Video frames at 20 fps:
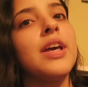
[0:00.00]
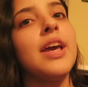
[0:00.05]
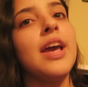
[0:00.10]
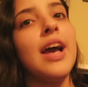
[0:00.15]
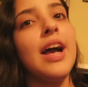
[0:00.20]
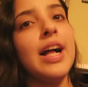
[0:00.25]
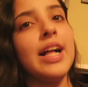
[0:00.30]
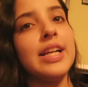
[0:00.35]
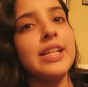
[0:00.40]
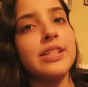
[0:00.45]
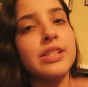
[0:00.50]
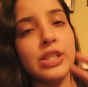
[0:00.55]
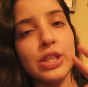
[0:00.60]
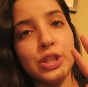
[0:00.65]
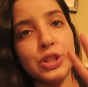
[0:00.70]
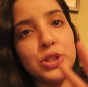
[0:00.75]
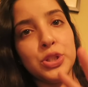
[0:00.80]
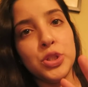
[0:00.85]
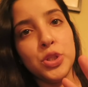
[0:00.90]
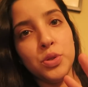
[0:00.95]
he has
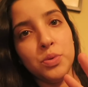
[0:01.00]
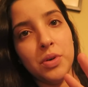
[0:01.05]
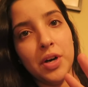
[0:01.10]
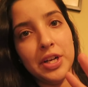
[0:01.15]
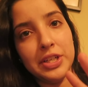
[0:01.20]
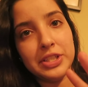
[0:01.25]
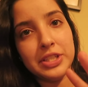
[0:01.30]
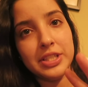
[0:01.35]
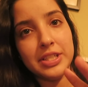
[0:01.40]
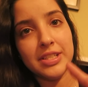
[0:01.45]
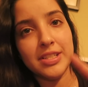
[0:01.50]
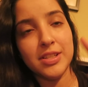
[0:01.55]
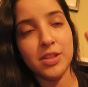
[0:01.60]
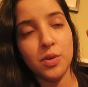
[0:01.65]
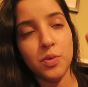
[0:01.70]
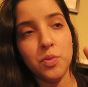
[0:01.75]
two watches.